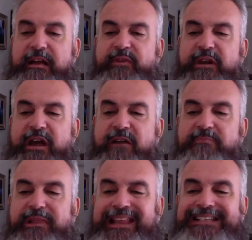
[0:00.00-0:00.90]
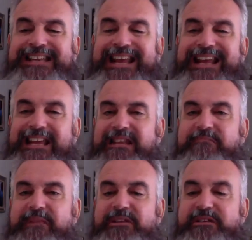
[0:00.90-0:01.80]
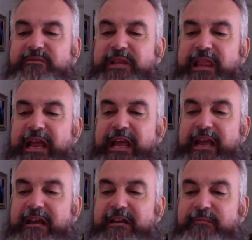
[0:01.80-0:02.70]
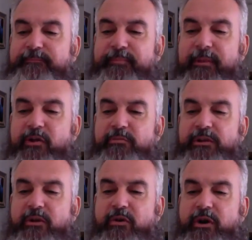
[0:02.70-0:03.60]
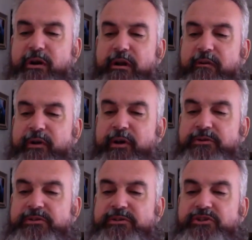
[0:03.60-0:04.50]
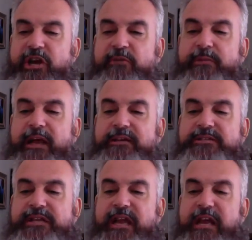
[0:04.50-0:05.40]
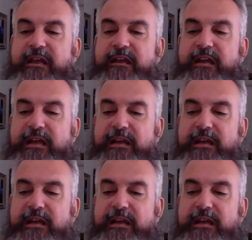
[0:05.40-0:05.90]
even a blessing in the midst of the land, whom the Lord of hosts shall bless, saying,